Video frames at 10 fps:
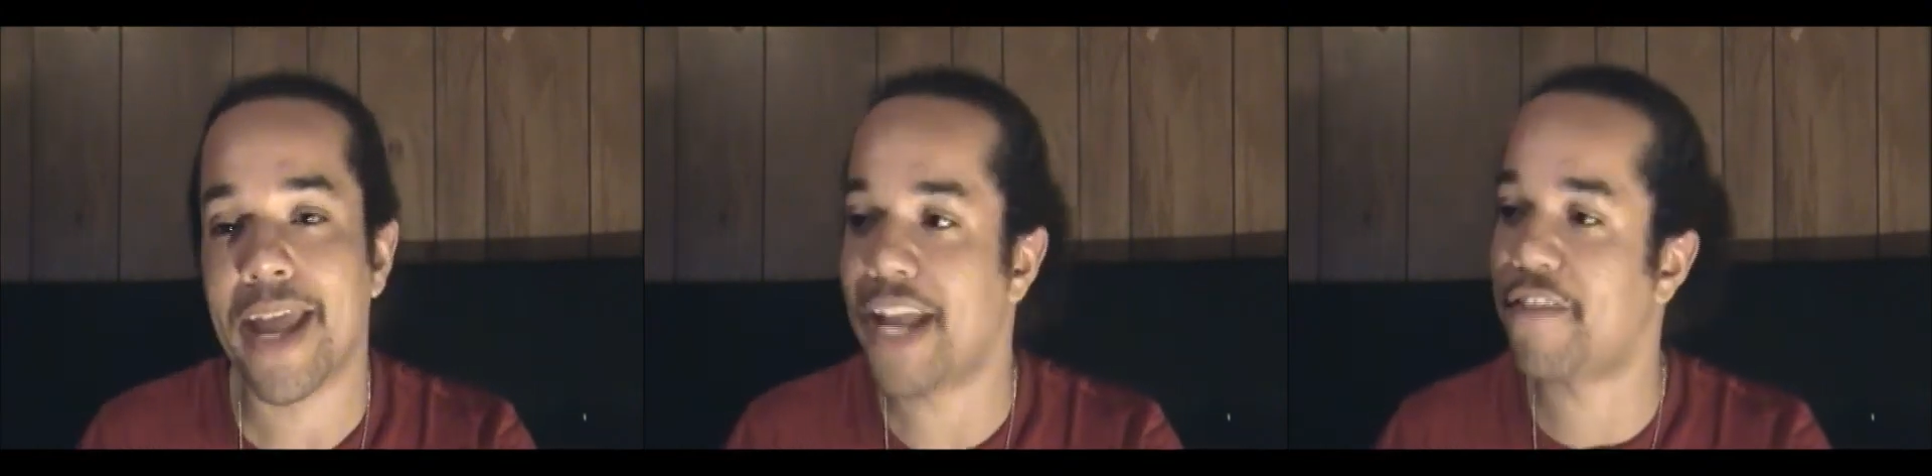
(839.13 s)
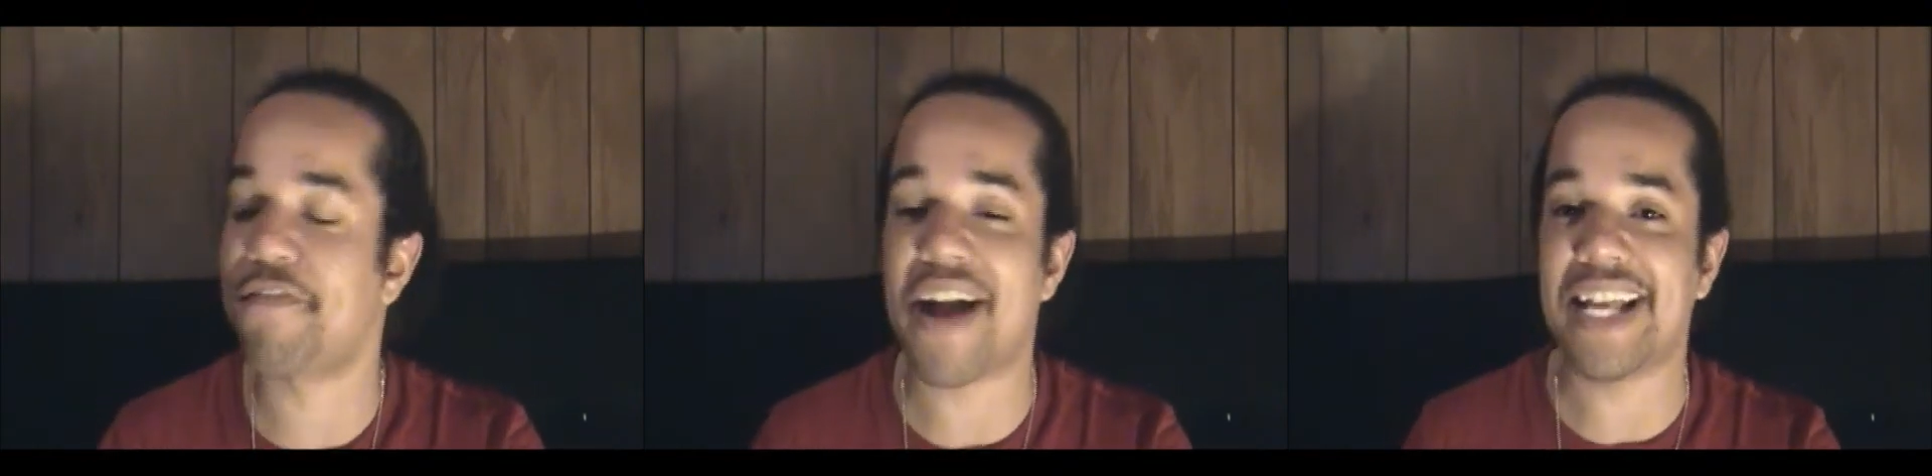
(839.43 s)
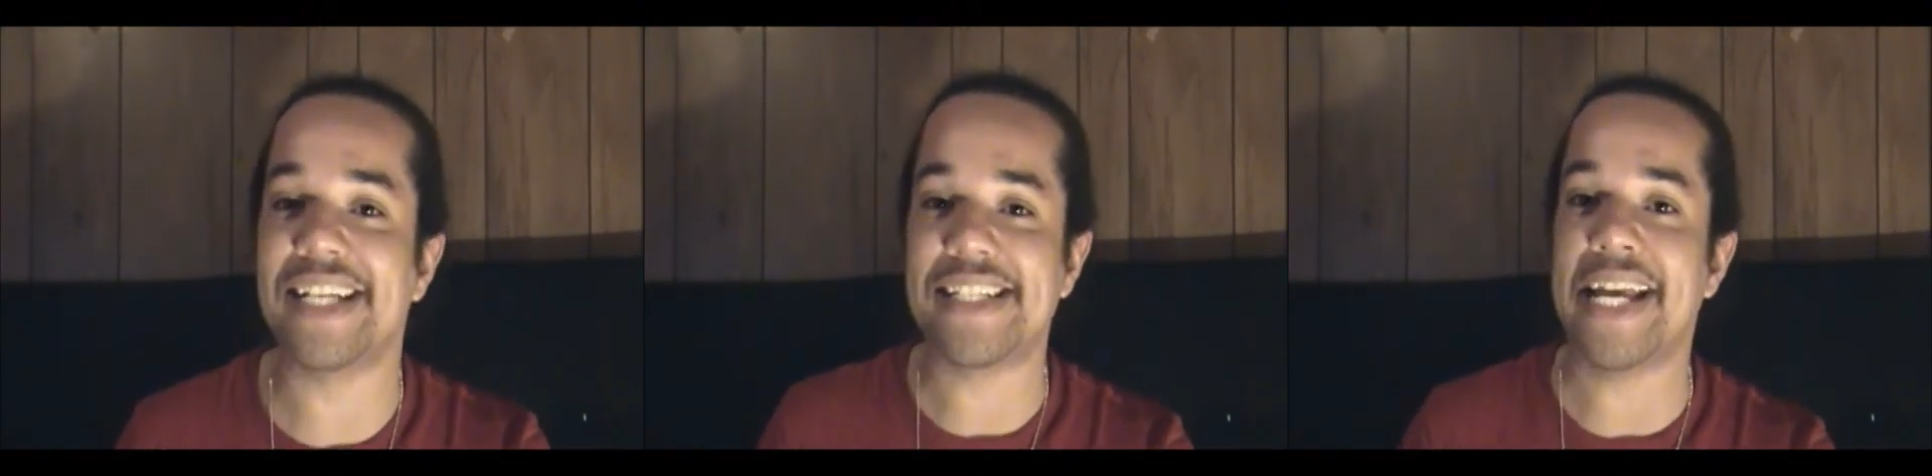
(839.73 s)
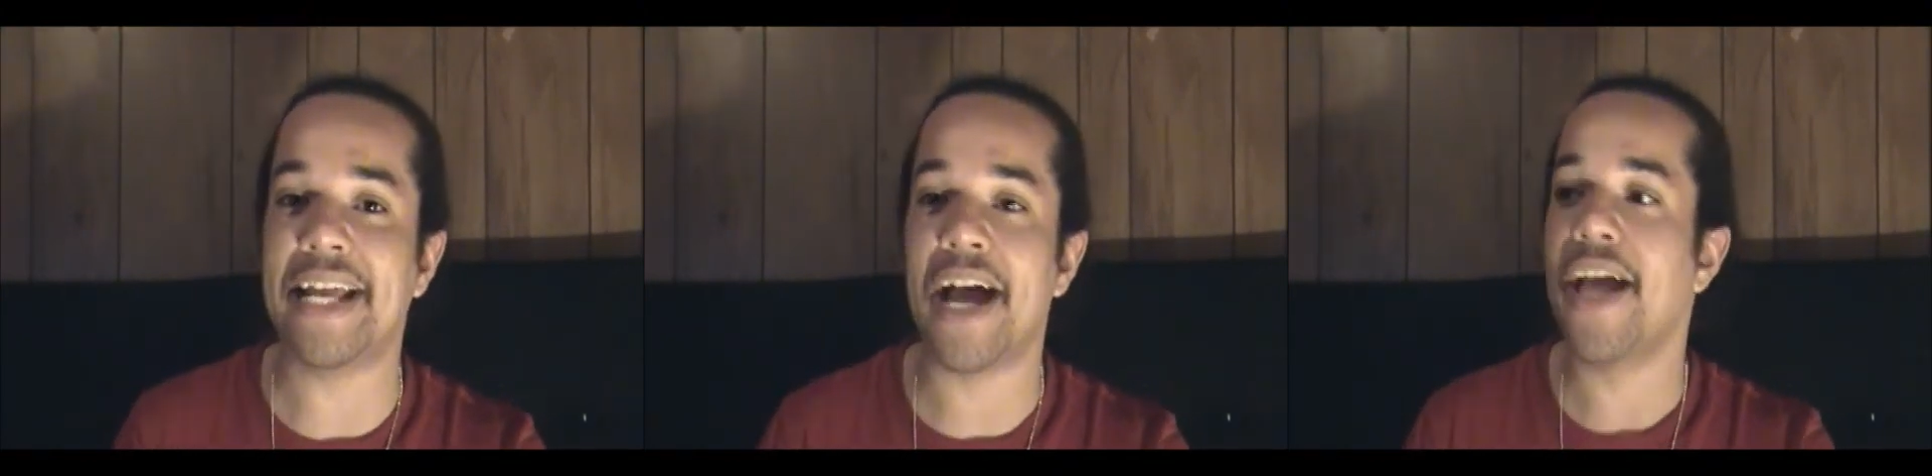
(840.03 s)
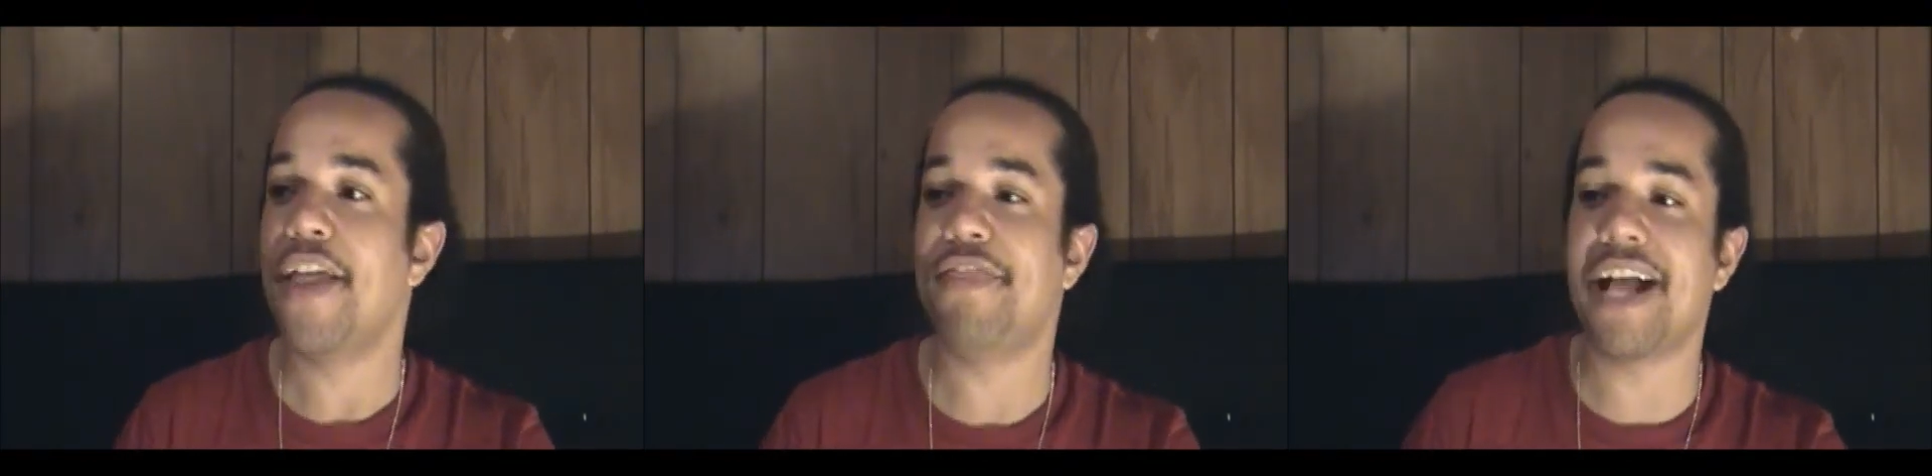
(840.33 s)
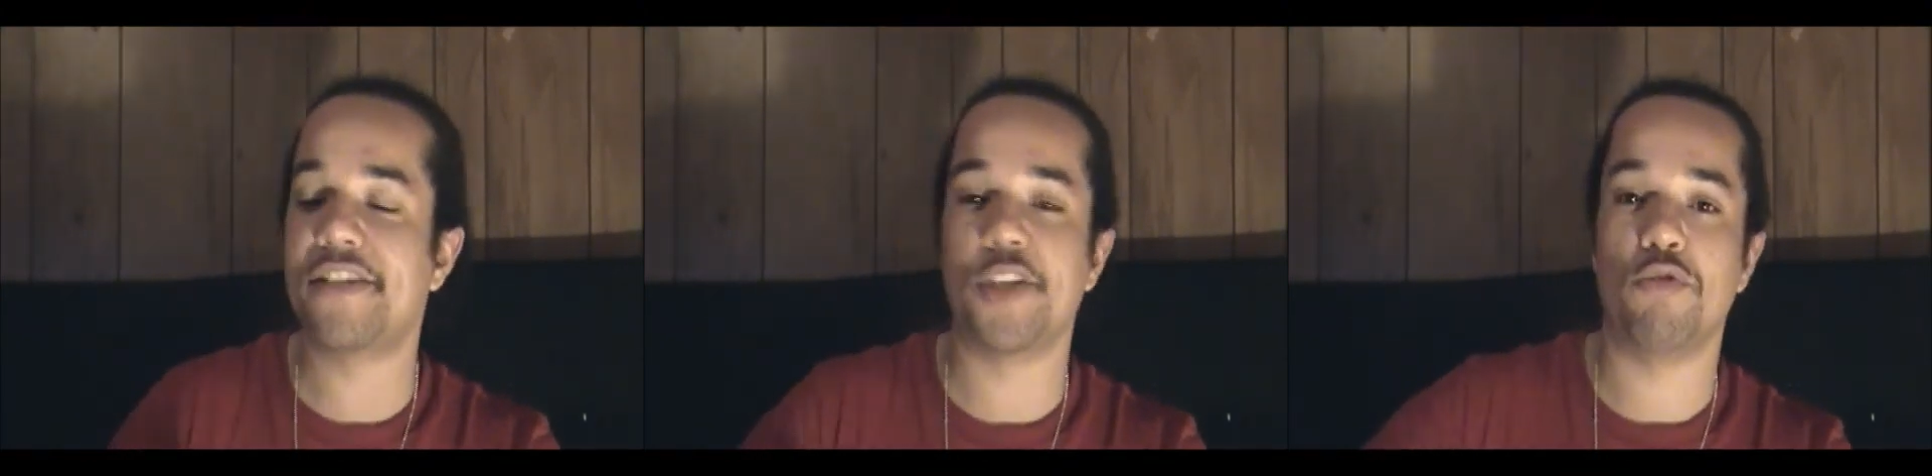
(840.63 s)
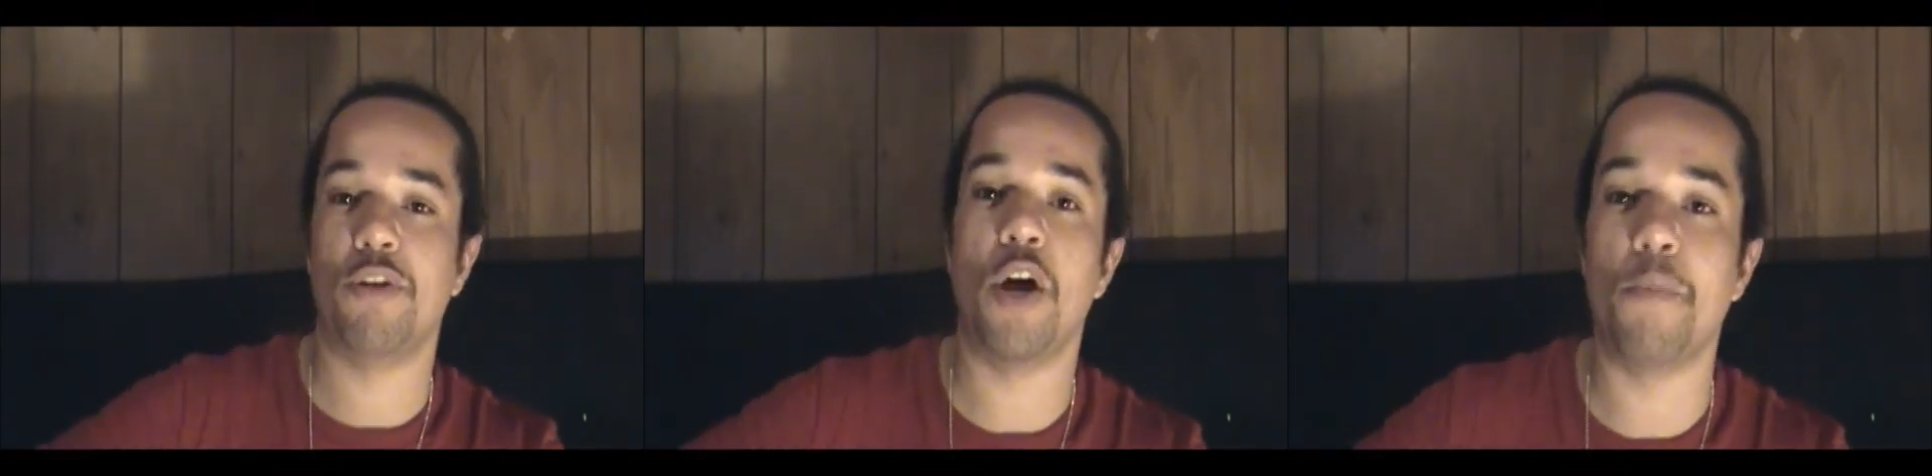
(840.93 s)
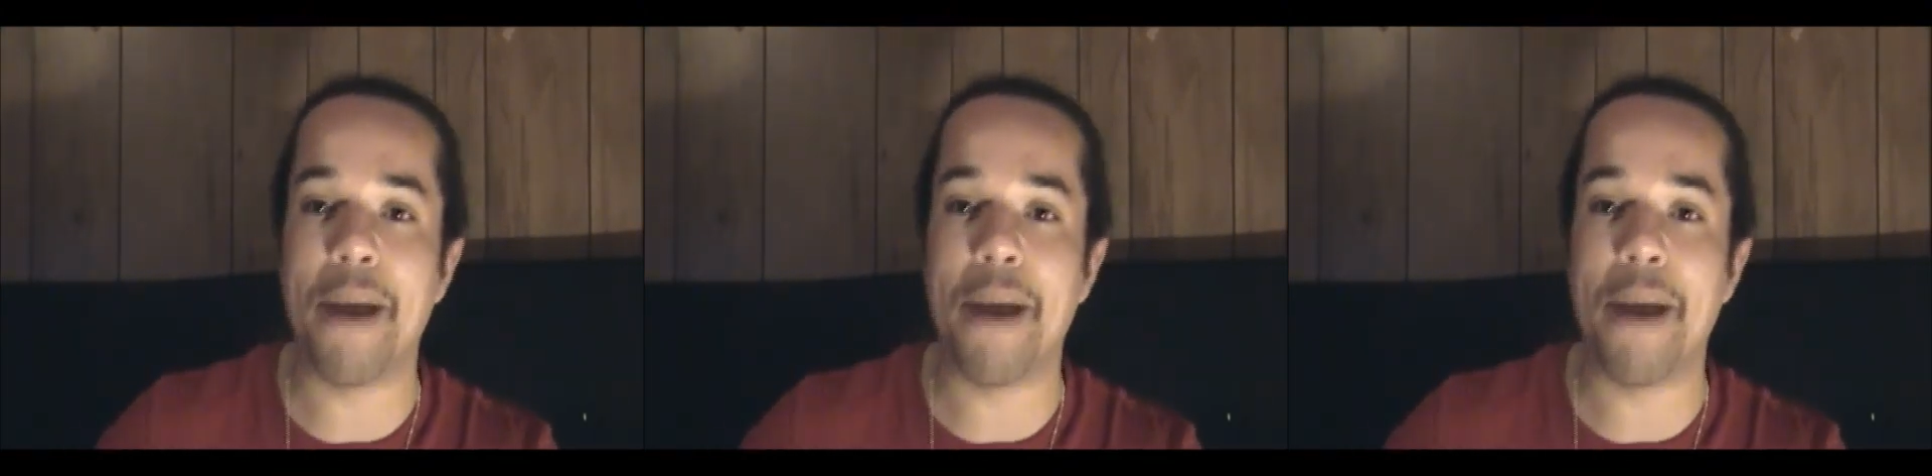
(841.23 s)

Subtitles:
It's fighting Cena. That's the real